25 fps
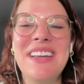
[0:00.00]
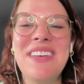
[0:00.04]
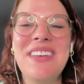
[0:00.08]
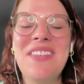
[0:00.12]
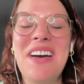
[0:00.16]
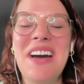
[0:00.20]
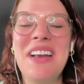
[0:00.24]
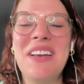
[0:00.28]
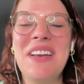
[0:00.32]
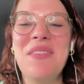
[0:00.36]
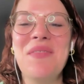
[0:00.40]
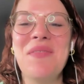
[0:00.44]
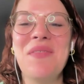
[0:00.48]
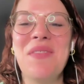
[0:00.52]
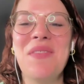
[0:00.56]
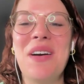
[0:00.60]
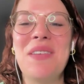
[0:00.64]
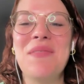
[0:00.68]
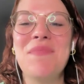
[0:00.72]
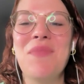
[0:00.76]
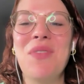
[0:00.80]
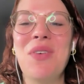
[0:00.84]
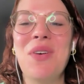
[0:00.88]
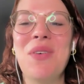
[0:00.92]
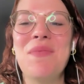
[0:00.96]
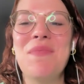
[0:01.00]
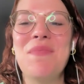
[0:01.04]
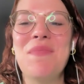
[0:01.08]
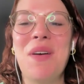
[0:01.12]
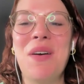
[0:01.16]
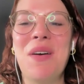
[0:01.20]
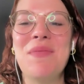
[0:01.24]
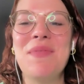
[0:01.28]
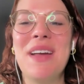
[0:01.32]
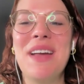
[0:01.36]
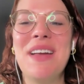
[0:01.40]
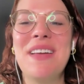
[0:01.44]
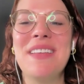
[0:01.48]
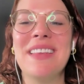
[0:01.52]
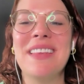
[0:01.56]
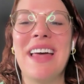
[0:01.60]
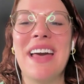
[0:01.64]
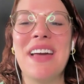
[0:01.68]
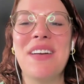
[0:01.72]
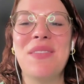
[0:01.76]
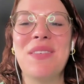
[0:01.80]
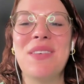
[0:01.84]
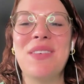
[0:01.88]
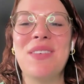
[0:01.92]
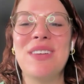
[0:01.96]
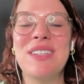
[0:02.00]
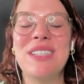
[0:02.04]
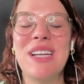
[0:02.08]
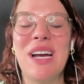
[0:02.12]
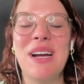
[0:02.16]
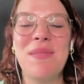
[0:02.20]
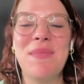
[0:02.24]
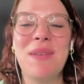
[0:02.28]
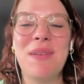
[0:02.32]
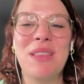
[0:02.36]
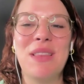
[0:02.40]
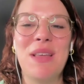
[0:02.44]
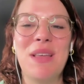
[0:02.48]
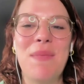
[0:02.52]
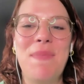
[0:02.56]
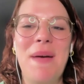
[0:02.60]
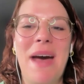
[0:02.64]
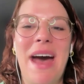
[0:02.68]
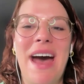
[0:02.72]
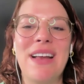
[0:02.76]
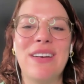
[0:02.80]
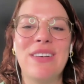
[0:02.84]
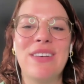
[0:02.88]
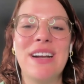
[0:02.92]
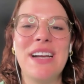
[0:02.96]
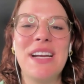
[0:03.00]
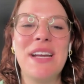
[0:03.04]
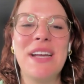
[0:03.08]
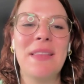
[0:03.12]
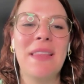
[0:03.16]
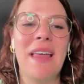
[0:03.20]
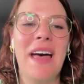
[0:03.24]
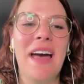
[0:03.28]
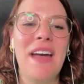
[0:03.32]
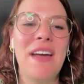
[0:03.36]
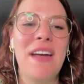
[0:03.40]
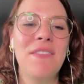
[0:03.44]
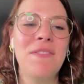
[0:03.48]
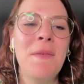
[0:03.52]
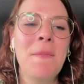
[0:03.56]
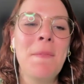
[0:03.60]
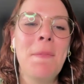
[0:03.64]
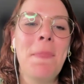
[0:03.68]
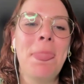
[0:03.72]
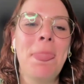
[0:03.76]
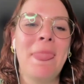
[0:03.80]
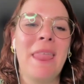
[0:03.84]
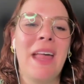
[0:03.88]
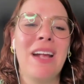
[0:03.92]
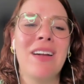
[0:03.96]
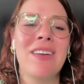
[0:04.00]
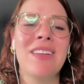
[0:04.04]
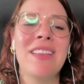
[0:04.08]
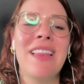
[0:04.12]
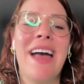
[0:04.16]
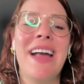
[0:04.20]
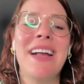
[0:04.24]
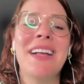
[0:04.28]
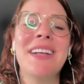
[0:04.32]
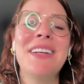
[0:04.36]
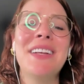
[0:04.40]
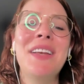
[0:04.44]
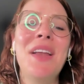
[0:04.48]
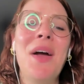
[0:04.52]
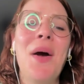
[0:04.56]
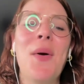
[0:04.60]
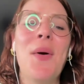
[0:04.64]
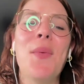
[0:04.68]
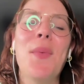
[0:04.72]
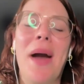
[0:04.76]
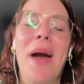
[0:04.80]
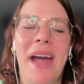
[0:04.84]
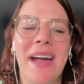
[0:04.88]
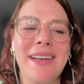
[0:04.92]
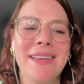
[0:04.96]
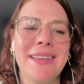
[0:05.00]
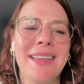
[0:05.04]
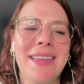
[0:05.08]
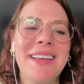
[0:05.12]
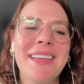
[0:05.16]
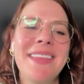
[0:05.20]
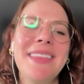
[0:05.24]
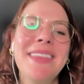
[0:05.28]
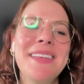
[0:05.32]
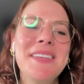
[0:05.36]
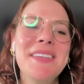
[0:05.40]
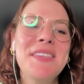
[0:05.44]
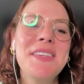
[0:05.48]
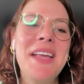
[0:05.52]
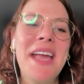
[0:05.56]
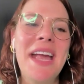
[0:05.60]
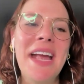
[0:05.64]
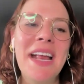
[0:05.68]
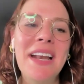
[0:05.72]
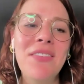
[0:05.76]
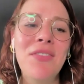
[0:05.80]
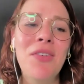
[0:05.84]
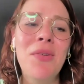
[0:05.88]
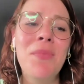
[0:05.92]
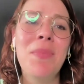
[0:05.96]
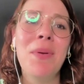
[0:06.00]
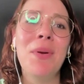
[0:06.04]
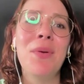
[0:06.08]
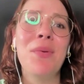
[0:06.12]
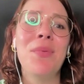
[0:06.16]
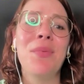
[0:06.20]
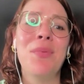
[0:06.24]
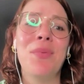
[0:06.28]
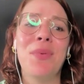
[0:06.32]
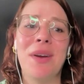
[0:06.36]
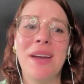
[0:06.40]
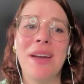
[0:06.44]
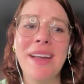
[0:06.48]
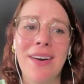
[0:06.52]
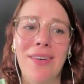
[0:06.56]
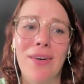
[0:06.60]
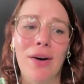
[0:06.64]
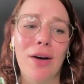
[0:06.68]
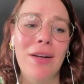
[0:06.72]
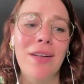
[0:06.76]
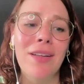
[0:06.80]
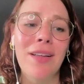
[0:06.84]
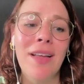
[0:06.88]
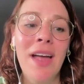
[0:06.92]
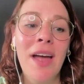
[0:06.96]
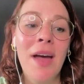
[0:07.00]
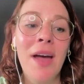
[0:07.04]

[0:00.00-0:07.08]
You had a one mo moment like when you were talking about the battery life that you're like, no way, like this can't even be real.